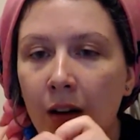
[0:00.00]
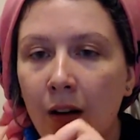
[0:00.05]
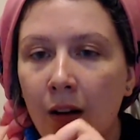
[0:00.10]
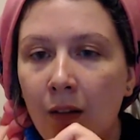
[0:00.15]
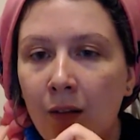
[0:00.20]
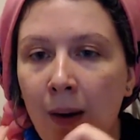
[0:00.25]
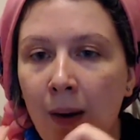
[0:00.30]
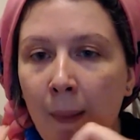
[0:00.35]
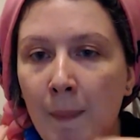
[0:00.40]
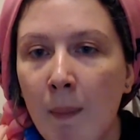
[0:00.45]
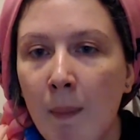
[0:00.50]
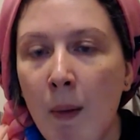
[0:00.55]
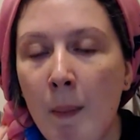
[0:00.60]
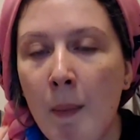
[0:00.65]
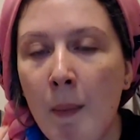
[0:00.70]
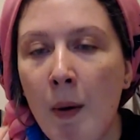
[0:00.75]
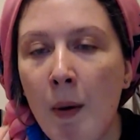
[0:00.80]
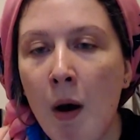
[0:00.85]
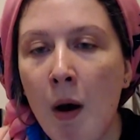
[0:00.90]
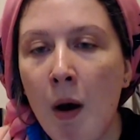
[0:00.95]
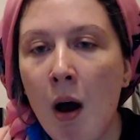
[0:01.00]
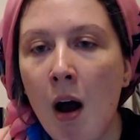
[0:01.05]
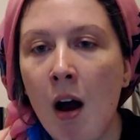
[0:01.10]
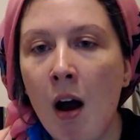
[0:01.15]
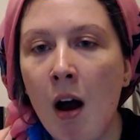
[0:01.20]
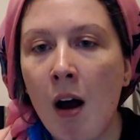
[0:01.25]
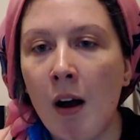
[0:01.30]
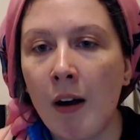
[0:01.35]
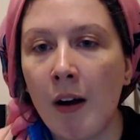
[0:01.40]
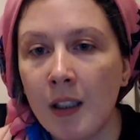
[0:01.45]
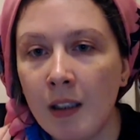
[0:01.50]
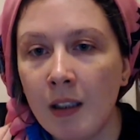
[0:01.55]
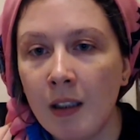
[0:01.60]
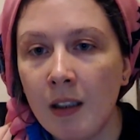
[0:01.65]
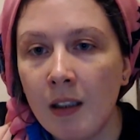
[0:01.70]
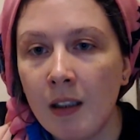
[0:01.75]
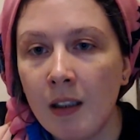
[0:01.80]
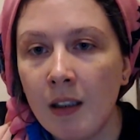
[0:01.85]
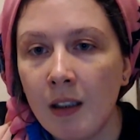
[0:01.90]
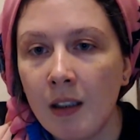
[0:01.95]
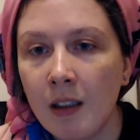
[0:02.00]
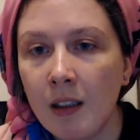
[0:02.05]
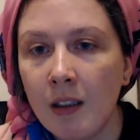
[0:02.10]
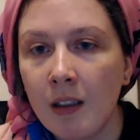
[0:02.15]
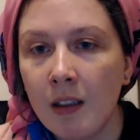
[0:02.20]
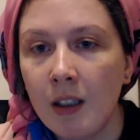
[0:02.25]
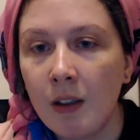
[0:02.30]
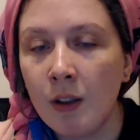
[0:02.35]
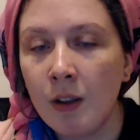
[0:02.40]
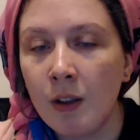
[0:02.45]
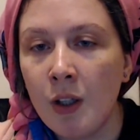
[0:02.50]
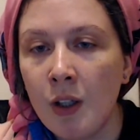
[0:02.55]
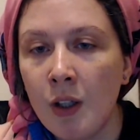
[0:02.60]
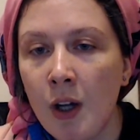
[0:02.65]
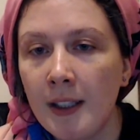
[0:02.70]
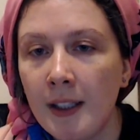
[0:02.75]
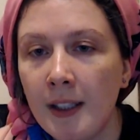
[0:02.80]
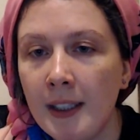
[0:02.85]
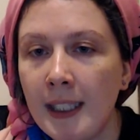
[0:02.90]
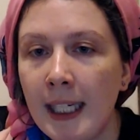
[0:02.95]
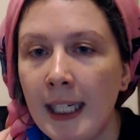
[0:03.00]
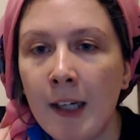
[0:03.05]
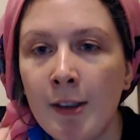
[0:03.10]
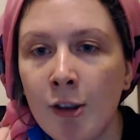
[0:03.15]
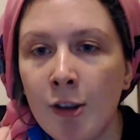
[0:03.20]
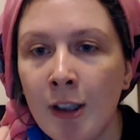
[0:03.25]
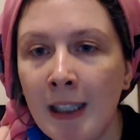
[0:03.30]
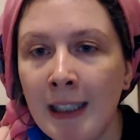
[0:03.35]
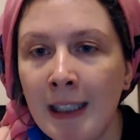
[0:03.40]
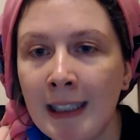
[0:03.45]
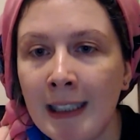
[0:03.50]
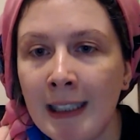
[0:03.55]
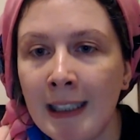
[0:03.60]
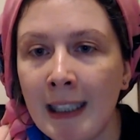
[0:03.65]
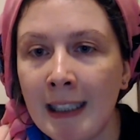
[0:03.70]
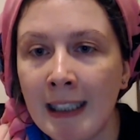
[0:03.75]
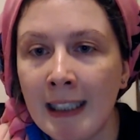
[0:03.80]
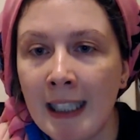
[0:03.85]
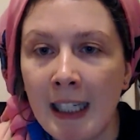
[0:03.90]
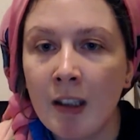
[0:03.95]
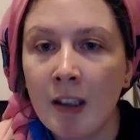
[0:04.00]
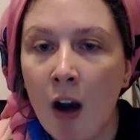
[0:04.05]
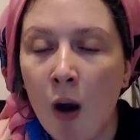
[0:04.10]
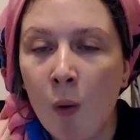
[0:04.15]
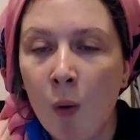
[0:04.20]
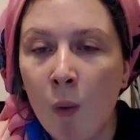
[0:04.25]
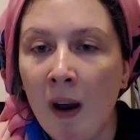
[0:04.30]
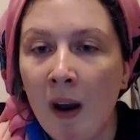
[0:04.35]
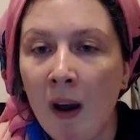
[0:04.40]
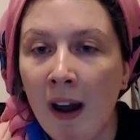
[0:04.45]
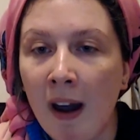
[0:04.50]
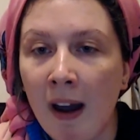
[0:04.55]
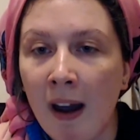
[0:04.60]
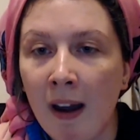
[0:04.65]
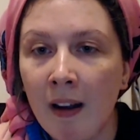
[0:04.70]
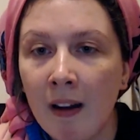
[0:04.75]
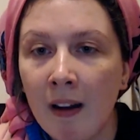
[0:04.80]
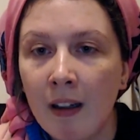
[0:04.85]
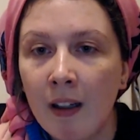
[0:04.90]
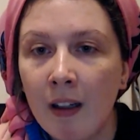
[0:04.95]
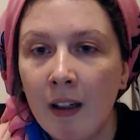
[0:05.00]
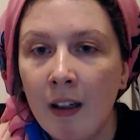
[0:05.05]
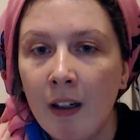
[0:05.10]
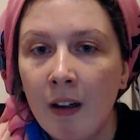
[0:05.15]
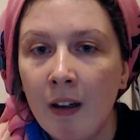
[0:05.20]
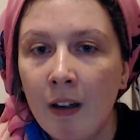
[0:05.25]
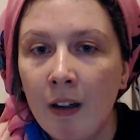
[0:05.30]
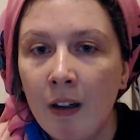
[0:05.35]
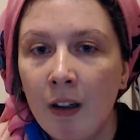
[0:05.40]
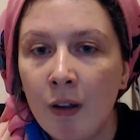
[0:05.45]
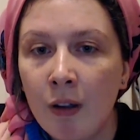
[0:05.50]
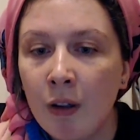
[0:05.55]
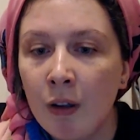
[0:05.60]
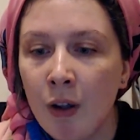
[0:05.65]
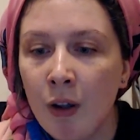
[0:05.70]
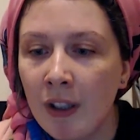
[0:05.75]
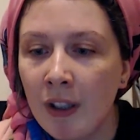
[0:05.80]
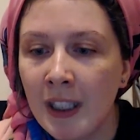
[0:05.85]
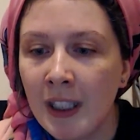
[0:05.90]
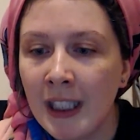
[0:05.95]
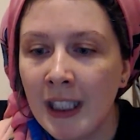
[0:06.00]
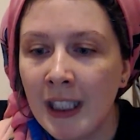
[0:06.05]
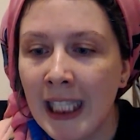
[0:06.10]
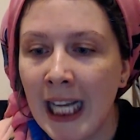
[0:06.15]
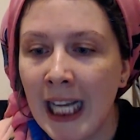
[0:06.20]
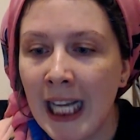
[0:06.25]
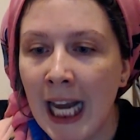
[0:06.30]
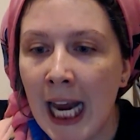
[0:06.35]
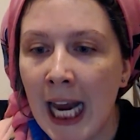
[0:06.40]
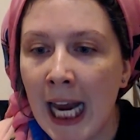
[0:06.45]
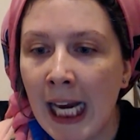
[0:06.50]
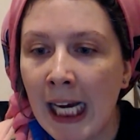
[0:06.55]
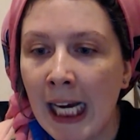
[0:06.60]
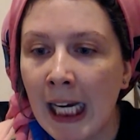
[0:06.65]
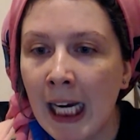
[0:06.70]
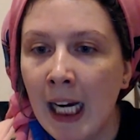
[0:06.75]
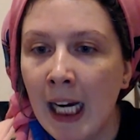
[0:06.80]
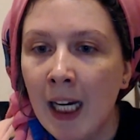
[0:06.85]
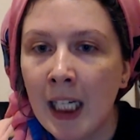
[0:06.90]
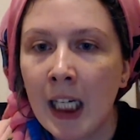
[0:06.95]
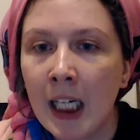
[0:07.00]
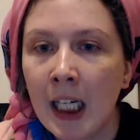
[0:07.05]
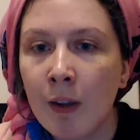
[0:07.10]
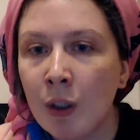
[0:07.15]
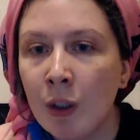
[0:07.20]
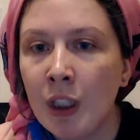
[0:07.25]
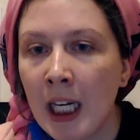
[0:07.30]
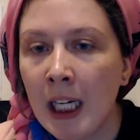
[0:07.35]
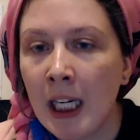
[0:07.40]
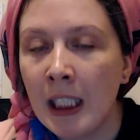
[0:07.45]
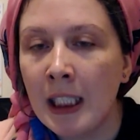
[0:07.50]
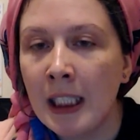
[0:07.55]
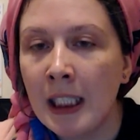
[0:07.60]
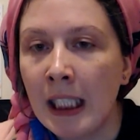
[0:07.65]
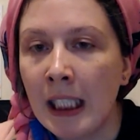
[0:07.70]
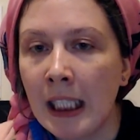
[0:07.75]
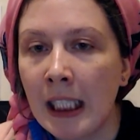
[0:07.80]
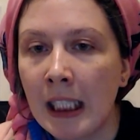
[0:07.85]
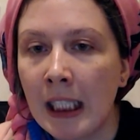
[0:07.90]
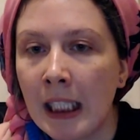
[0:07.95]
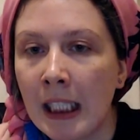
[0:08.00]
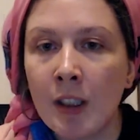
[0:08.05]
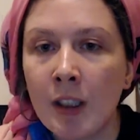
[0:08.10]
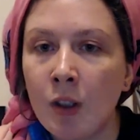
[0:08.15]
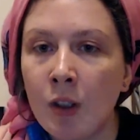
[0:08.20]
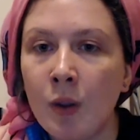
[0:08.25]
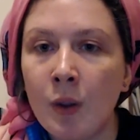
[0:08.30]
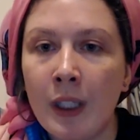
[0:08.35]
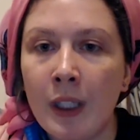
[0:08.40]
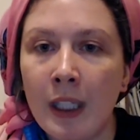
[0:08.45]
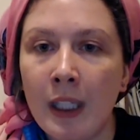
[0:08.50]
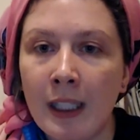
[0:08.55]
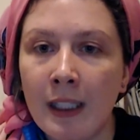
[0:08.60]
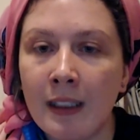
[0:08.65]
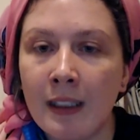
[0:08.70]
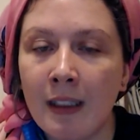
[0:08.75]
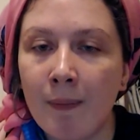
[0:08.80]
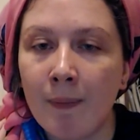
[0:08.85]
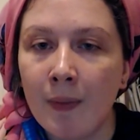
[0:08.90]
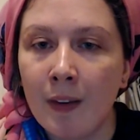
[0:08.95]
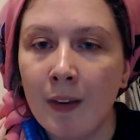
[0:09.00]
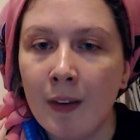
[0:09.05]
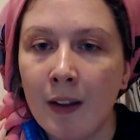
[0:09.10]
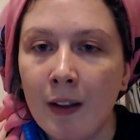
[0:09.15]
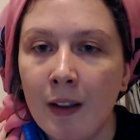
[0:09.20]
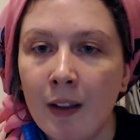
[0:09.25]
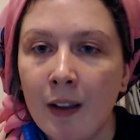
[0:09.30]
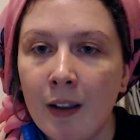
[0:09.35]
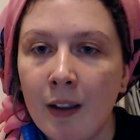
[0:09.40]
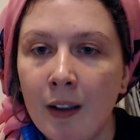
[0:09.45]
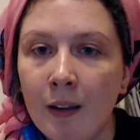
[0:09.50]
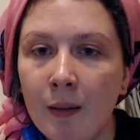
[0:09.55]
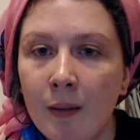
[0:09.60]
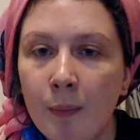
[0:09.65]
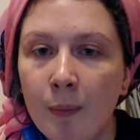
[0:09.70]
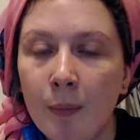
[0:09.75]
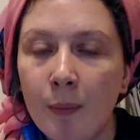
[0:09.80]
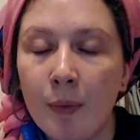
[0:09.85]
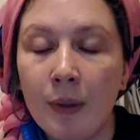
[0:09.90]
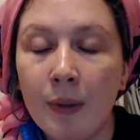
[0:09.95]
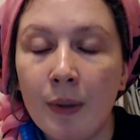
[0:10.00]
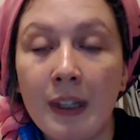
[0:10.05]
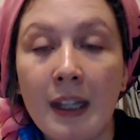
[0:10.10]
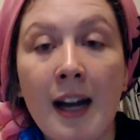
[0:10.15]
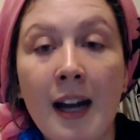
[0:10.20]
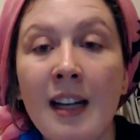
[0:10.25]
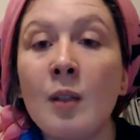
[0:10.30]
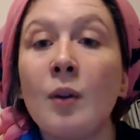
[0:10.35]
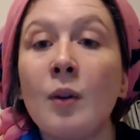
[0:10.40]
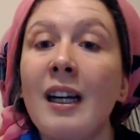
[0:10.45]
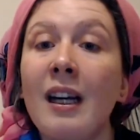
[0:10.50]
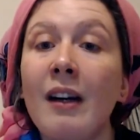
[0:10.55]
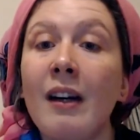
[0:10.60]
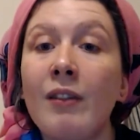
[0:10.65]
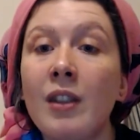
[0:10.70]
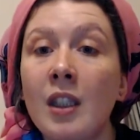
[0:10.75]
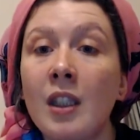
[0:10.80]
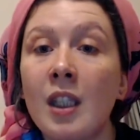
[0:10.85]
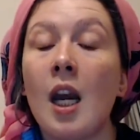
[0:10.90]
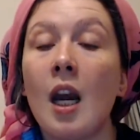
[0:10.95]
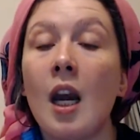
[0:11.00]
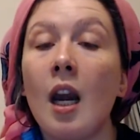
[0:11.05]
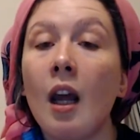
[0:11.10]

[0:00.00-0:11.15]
rip them apart. You cannot say here is Jesus and here is Yahweh. You cannot say here is Christianity and here is Judaism. But that is what they have done.